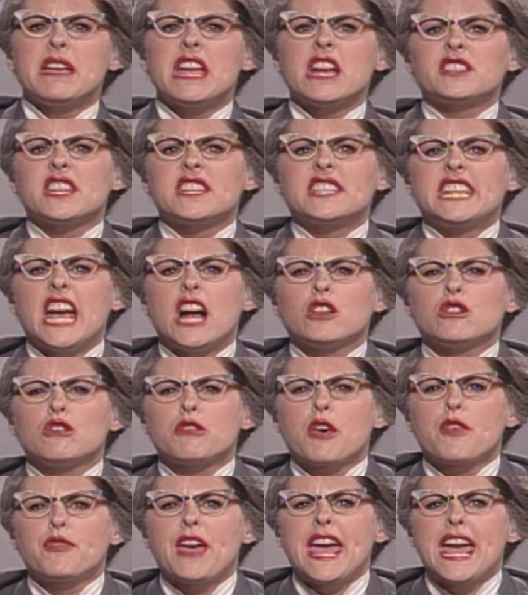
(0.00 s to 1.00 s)
here to tell
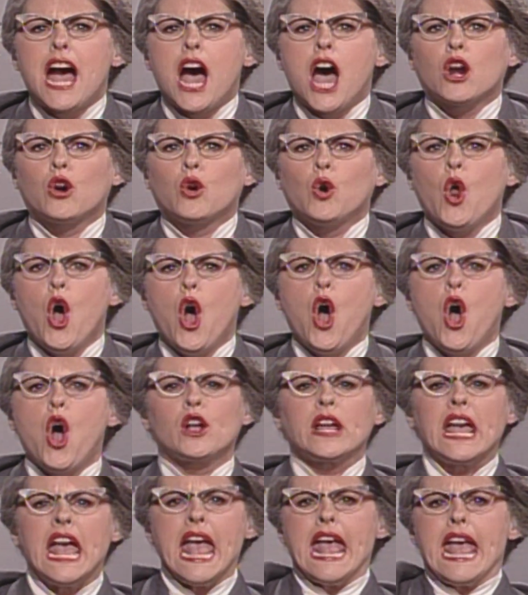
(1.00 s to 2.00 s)
you that they are
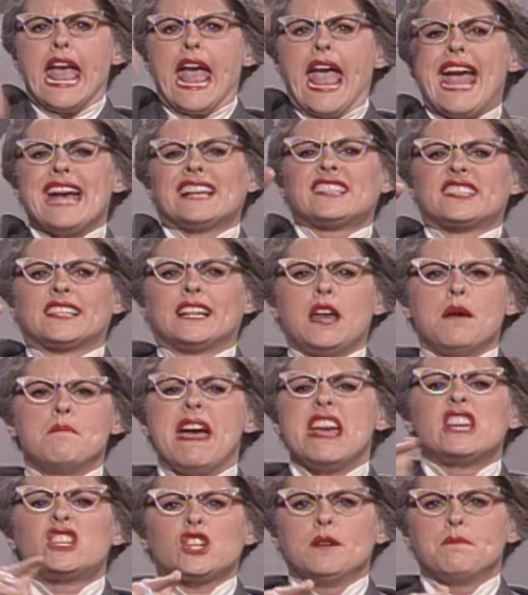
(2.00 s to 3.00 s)
wrong,
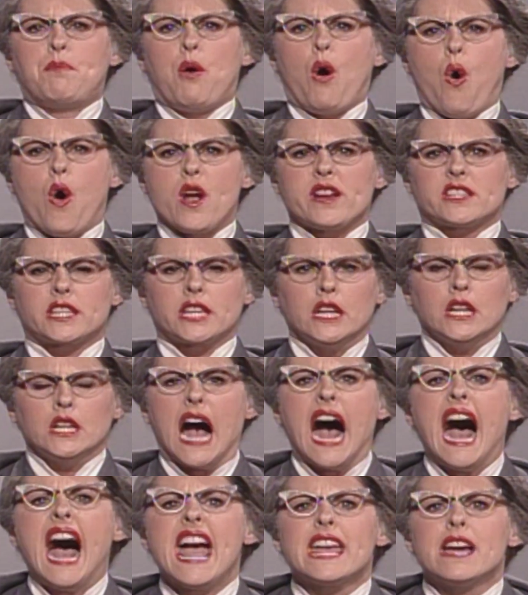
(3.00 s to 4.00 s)
exclamation point.
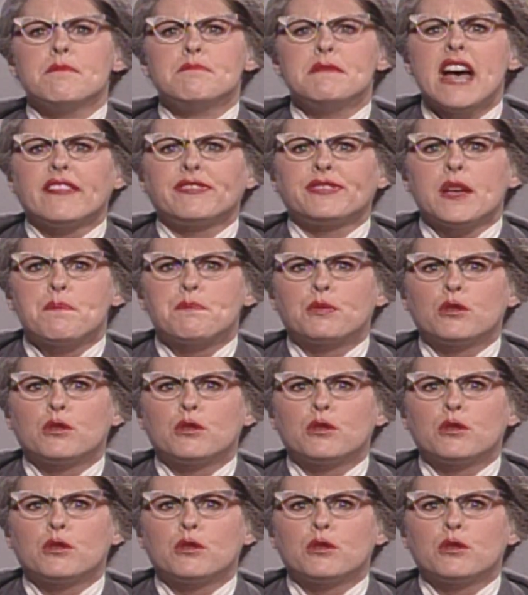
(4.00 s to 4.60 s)
I am not the